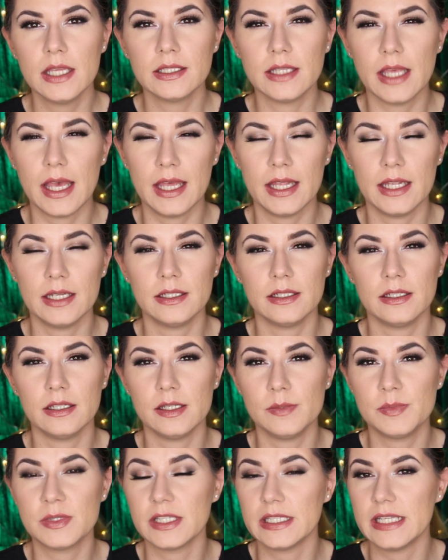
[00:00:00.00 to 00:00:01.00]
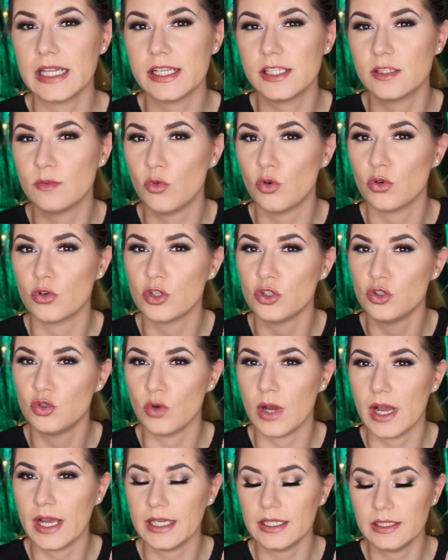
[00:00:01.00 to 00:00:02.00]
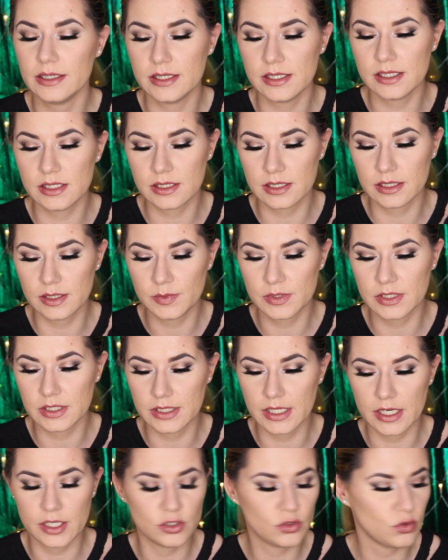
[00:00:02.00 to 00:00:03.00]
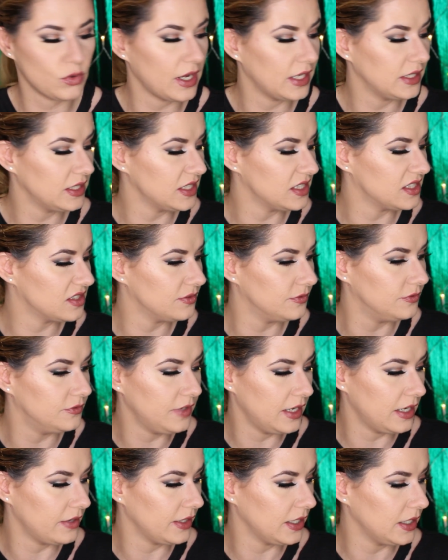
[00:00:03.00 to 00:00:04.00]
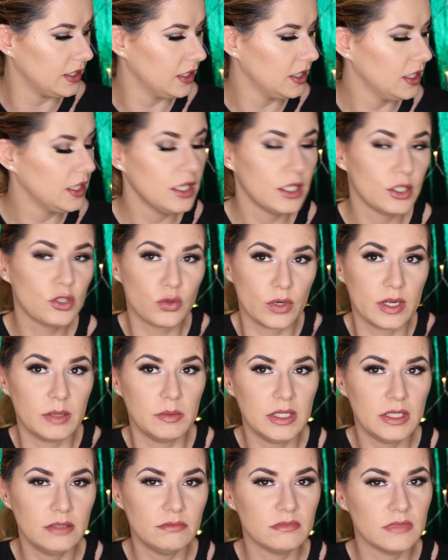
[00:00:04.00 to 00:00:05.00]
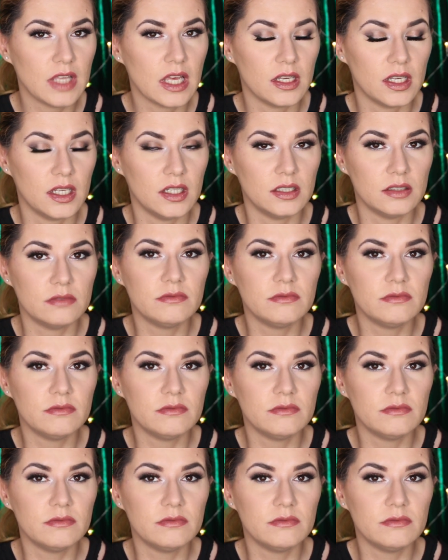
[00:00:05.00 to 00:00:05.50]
and the lipstick that is more drying this lipstick that I tried is very creamy uh,